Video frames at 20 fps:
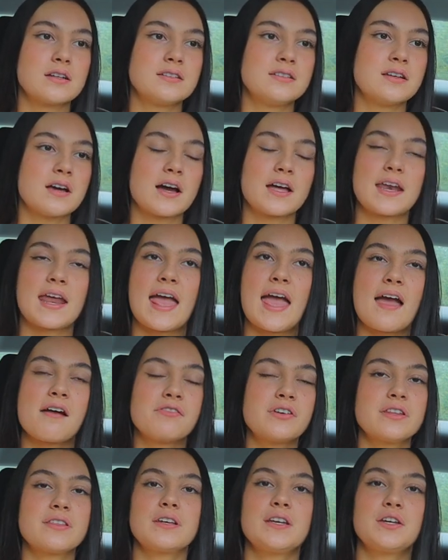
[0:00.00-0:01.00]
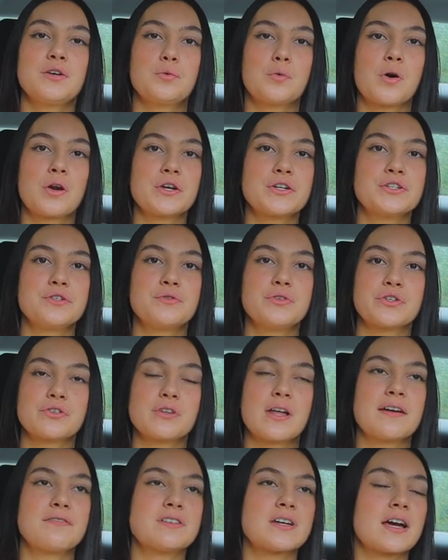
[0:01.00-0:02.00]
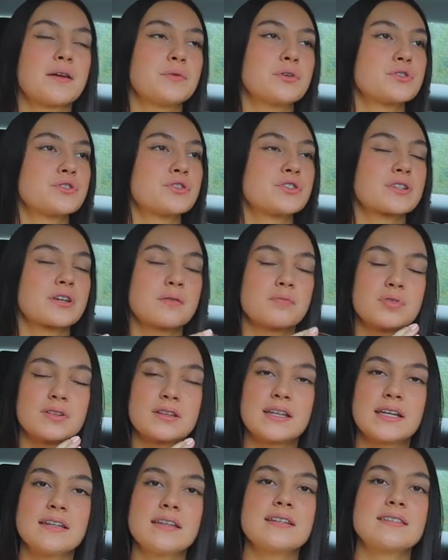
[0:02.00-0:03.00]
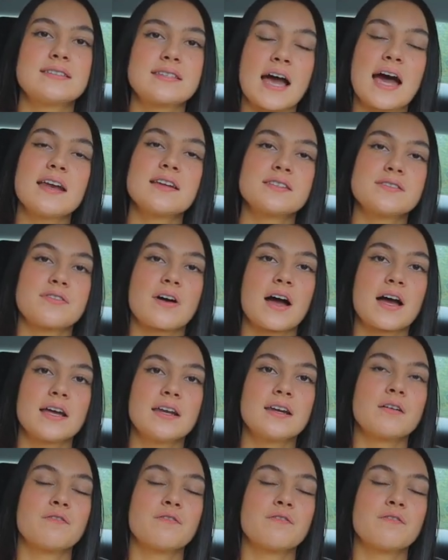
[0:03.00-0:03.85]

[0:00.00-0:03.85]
done everything you wanted to in your lifetime, you're completely satisfied,